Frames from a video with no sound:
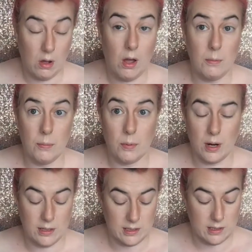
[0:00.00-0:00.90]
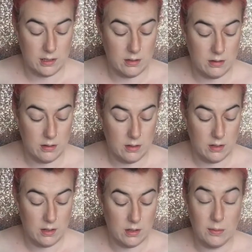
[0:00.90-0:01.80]
I'm impressed.
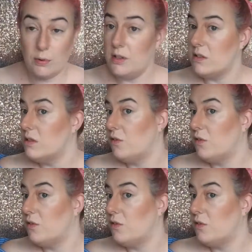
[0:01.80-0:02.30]
Bronzer is